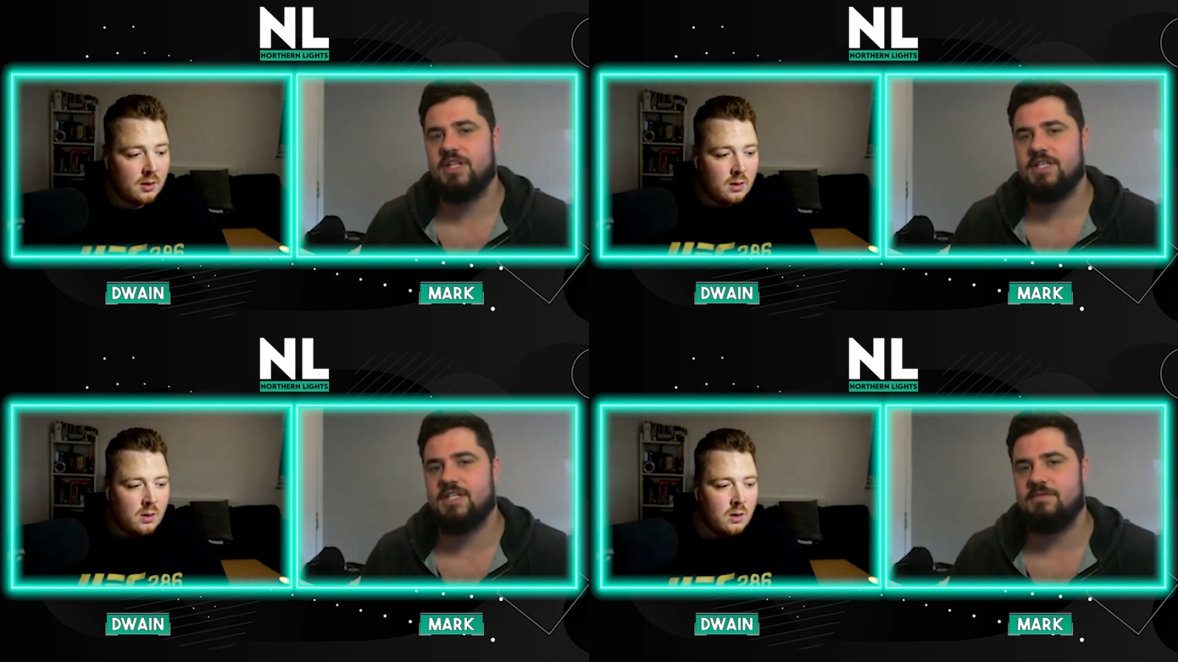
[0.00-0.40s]

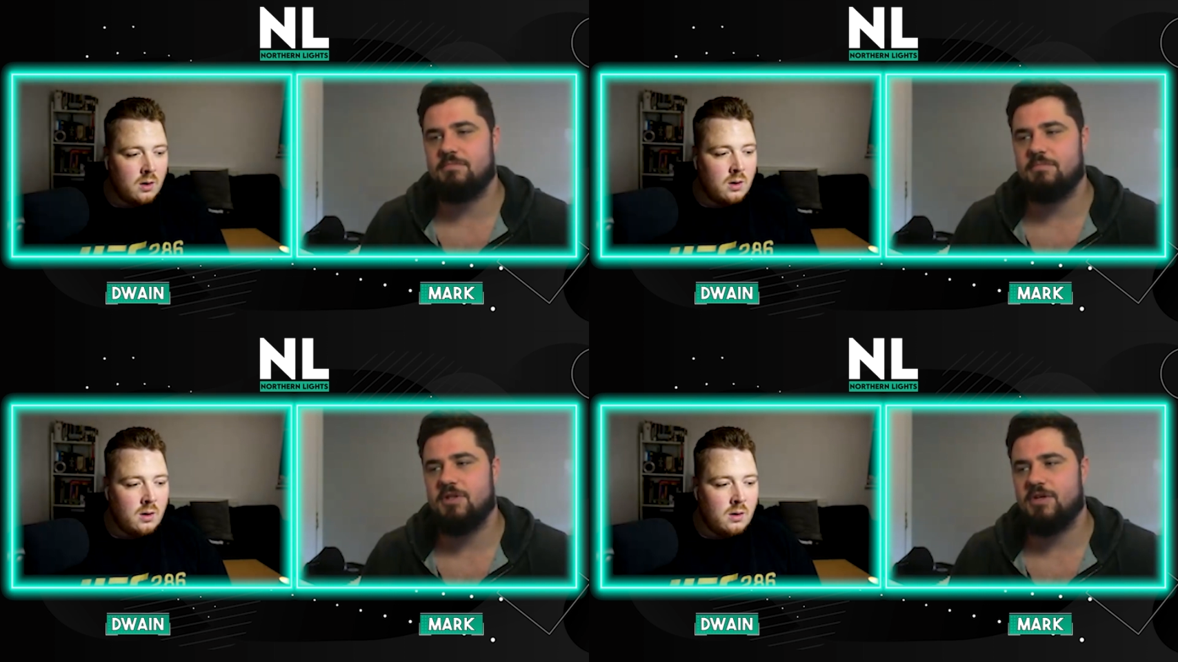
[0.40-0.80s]
Speaker 1: really seem
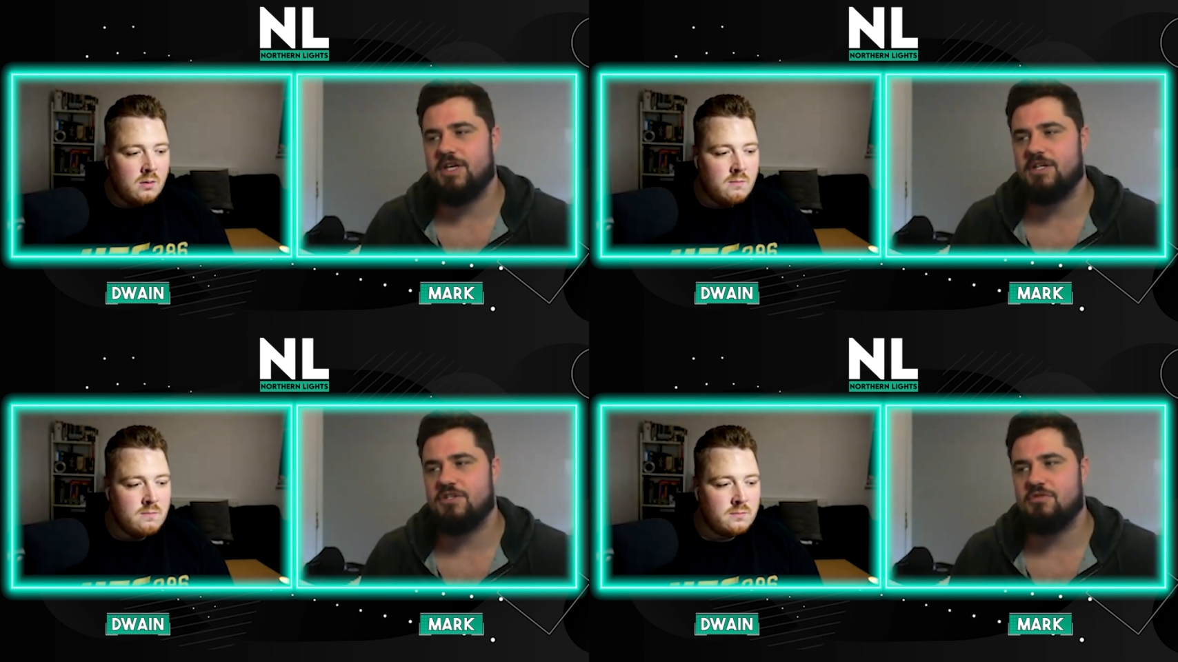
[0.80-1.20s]
to be
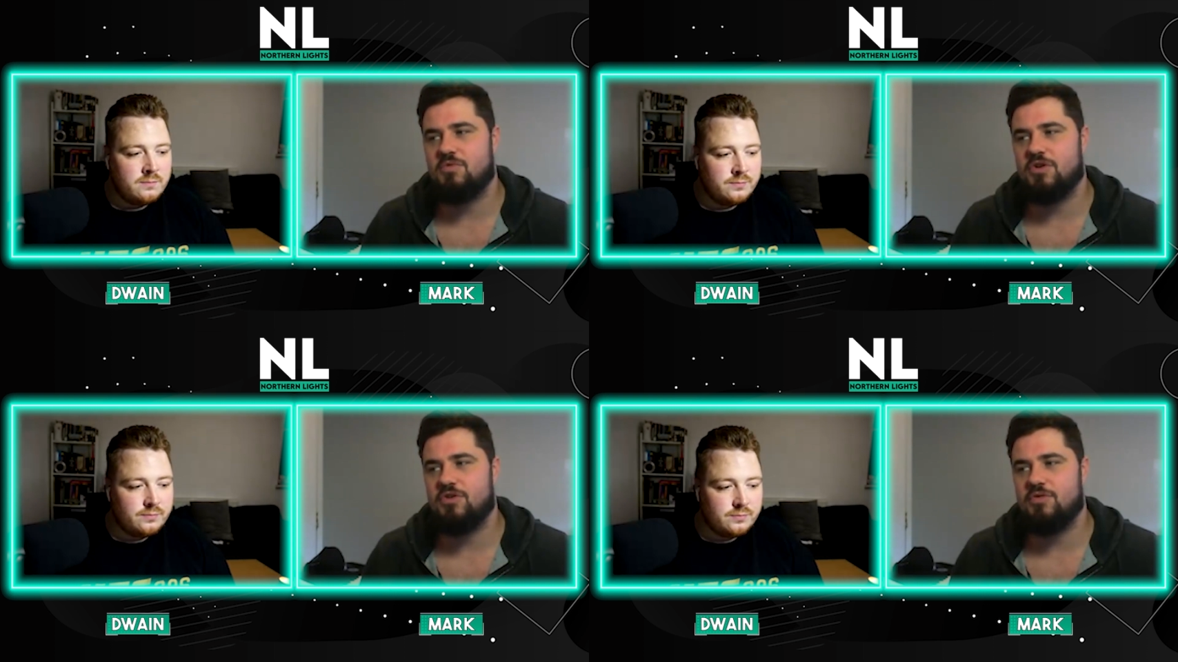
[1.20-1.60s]
looking at
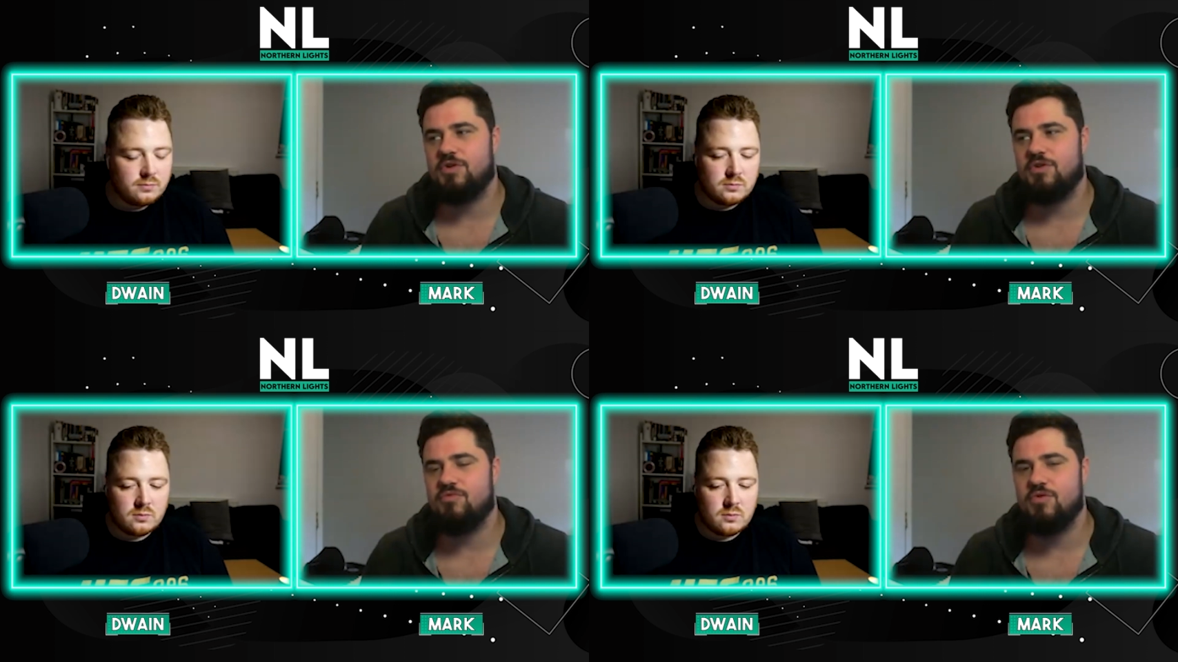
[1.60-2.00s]
someone who
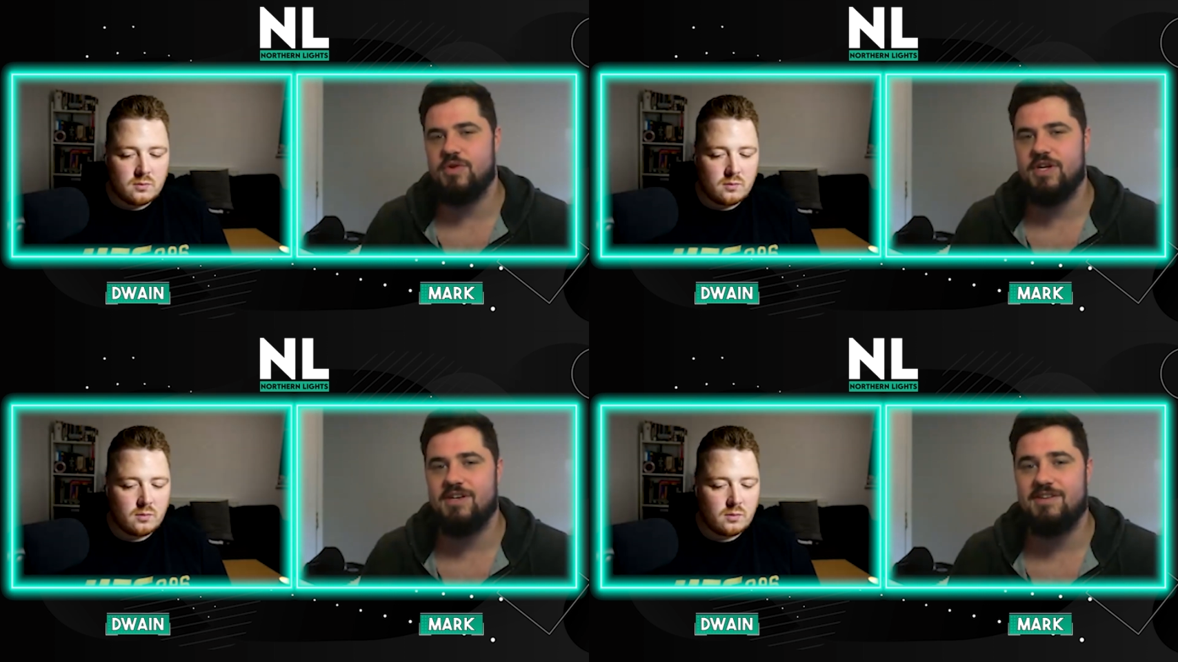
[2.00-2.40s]
you're
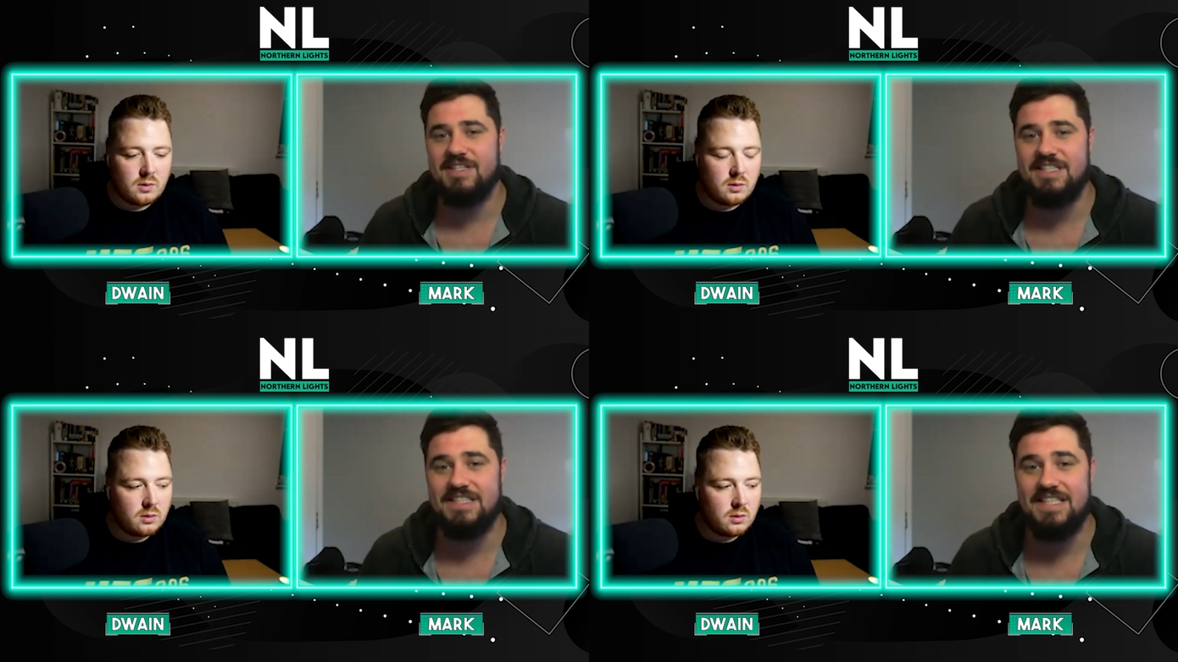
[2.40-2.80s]
rooting
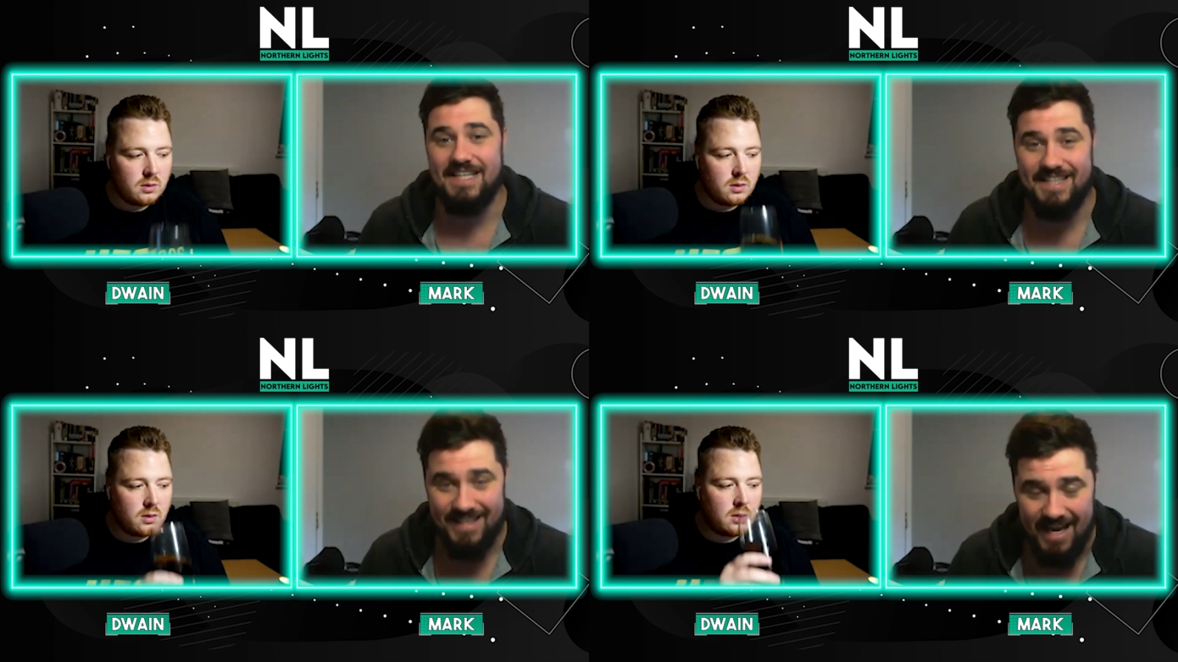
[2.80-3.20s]

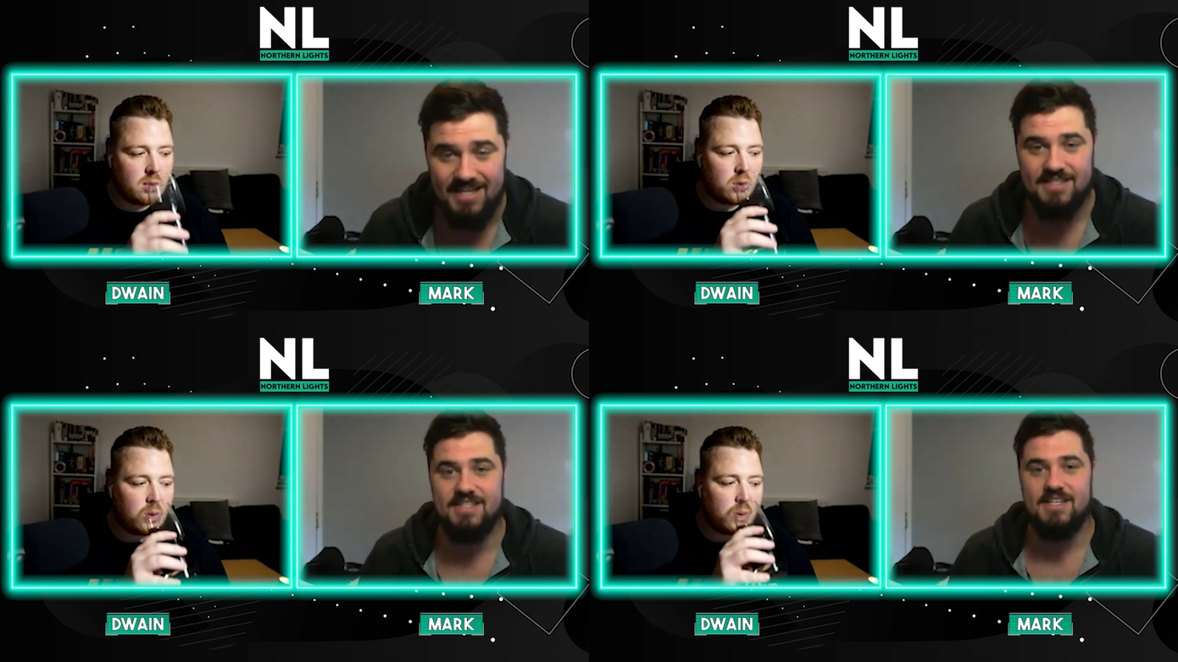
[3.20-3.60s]

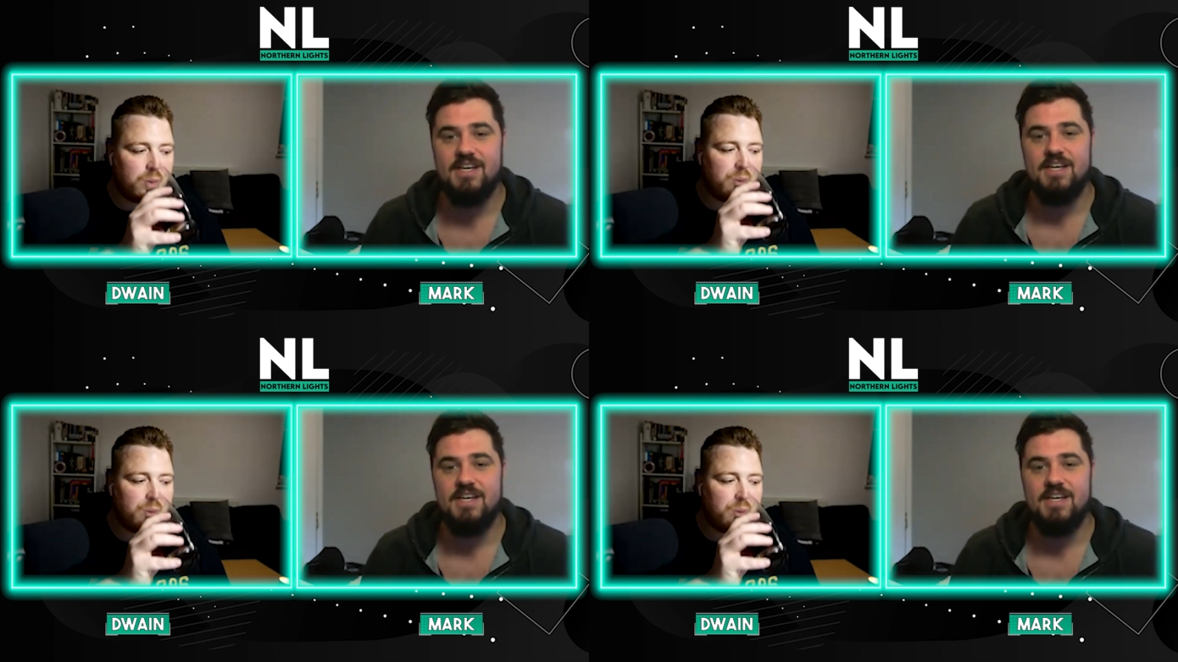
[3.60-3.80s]
against.